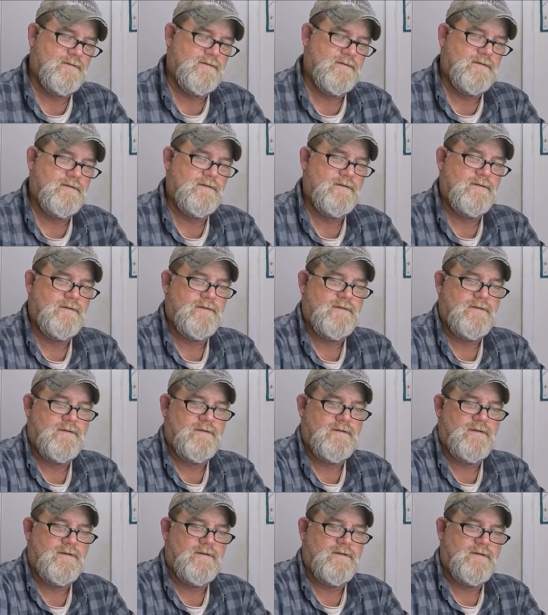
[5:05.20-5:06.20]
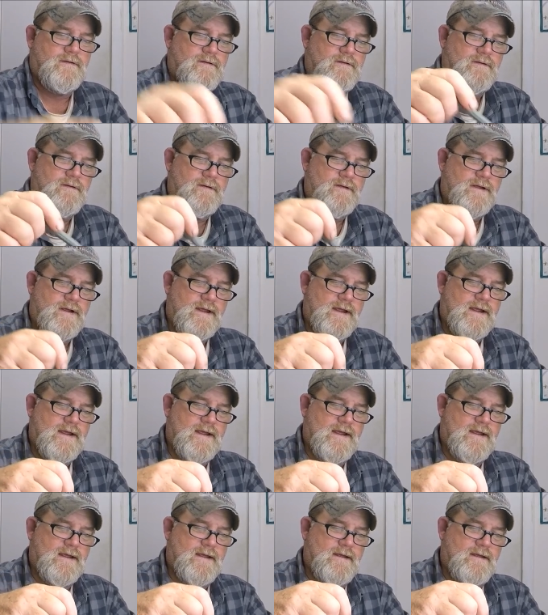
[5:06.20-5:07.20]

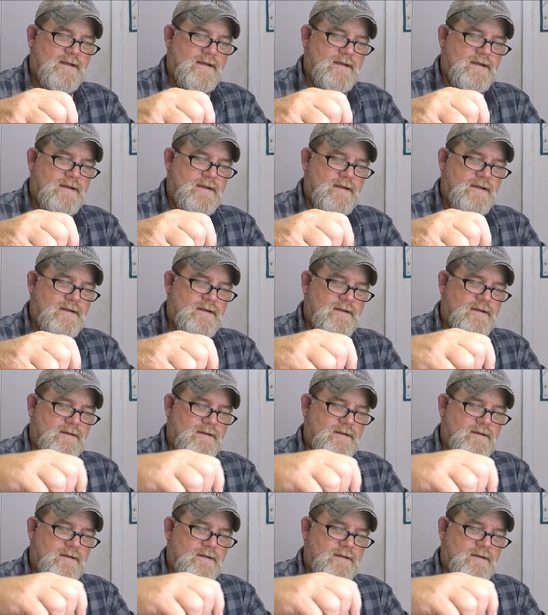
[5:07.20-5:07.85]
(no one is talking)